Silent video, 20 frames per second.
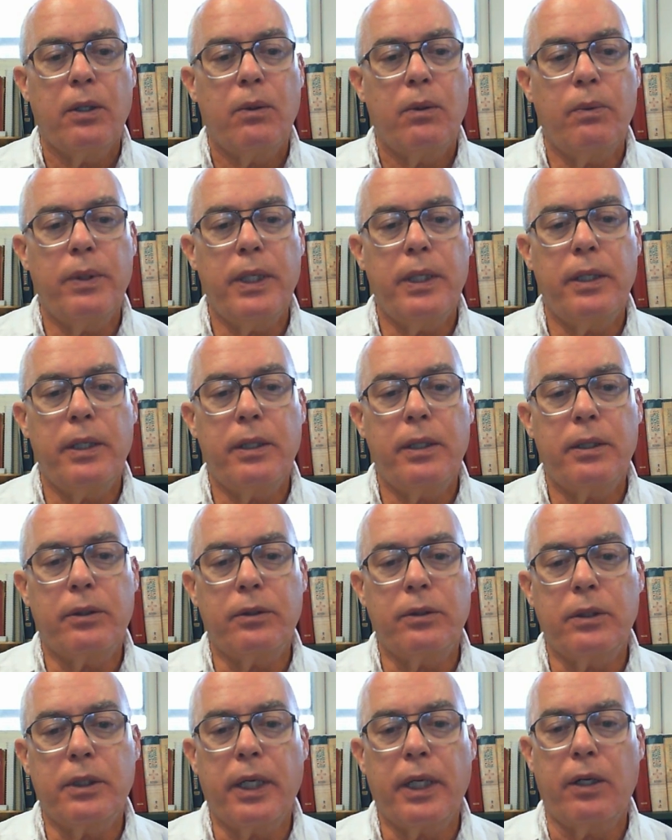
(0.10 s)
we need to
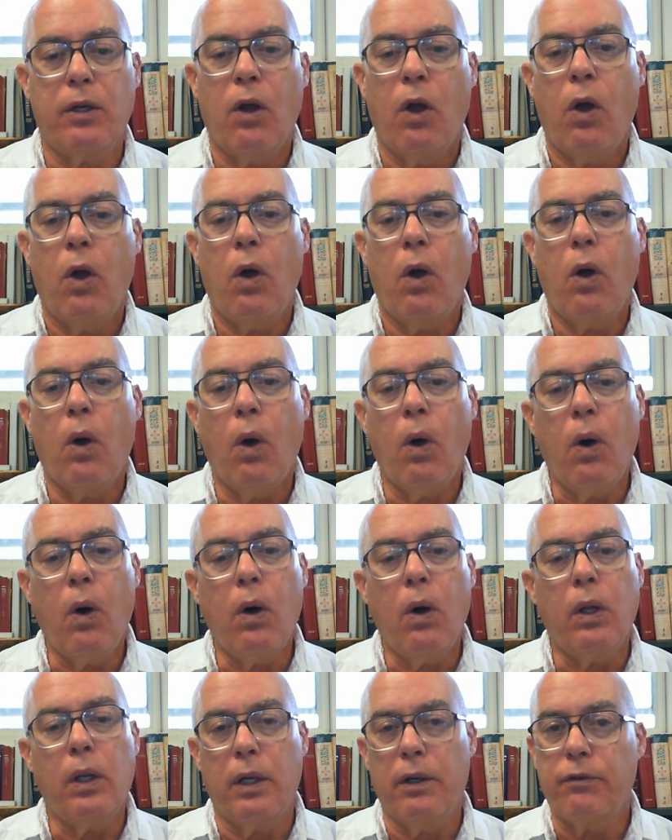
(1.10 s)
look at
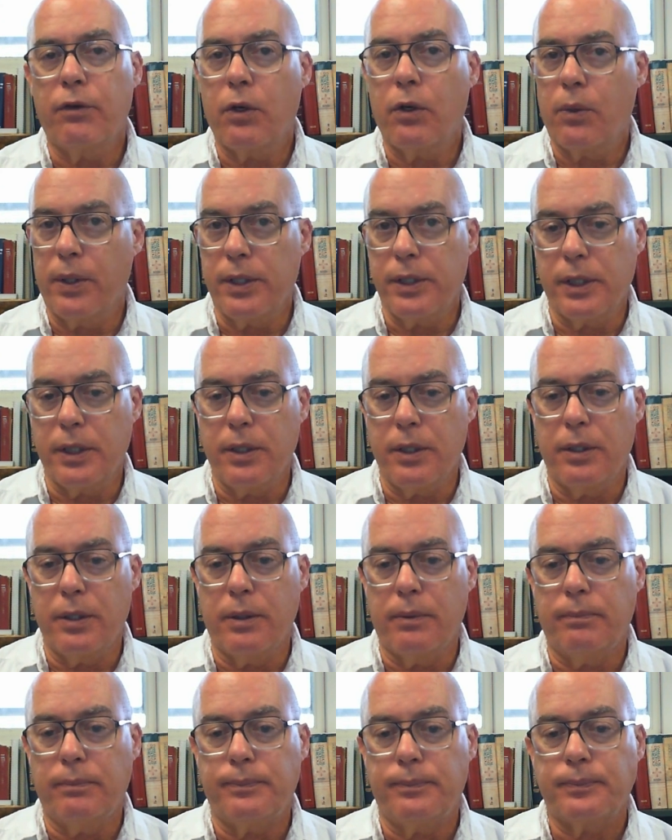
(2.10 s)
all of
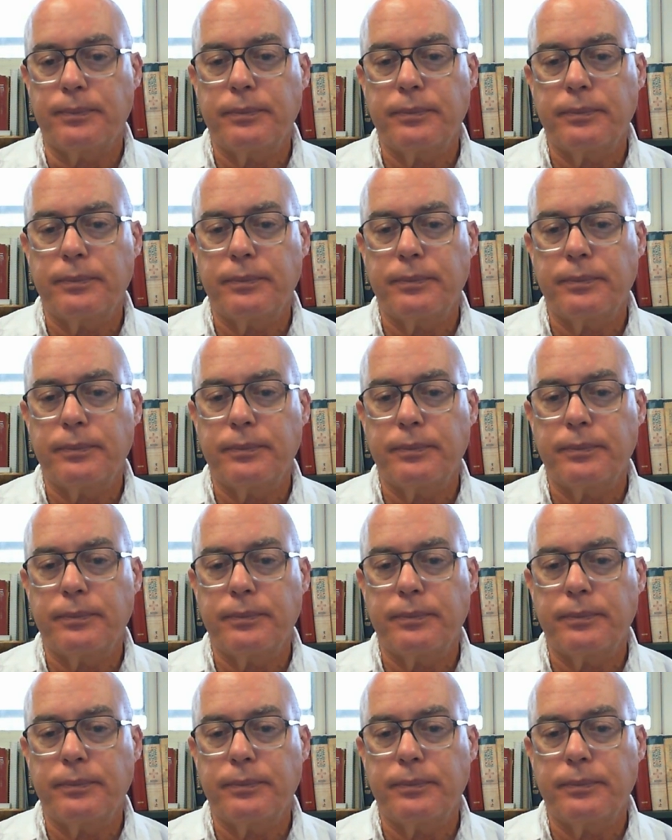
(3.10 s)
Christendom